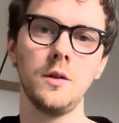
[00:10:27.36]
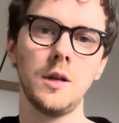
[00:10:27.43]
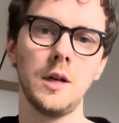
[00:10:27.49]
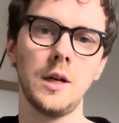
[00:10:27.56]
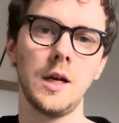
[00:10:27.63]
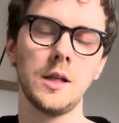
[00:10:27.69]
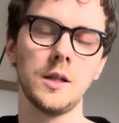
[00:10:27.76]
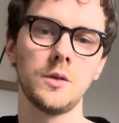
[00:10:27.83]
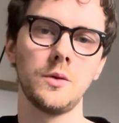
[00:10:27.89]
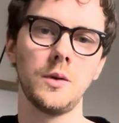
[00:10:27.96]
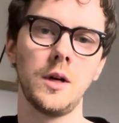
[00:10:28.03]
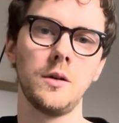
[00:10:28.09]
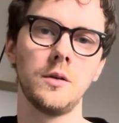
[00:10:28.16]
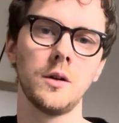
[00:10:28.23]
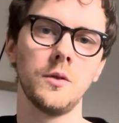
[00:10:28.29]
the last
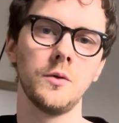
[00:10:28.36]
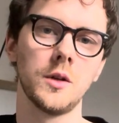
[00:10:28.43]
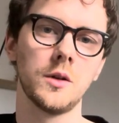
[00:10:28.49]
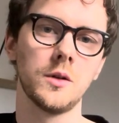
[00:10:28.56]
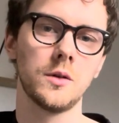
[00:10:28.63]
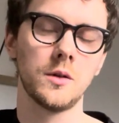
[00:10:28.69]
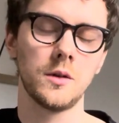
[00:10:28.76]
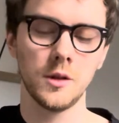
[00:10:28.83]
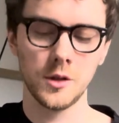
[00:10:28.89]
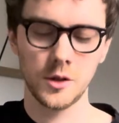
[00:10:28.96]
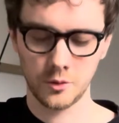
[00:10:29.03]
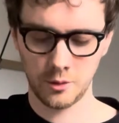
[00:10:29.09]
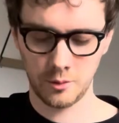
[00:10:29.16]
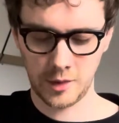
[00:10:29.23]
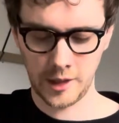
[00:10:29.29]
round of the chorus,
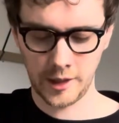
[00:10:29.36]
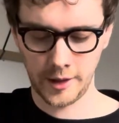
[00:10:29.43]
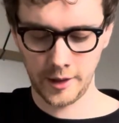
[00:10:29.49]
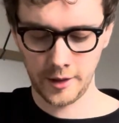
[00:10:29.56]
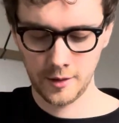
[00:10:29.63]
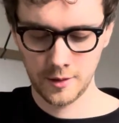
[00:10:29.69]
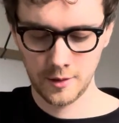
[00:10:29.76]
we play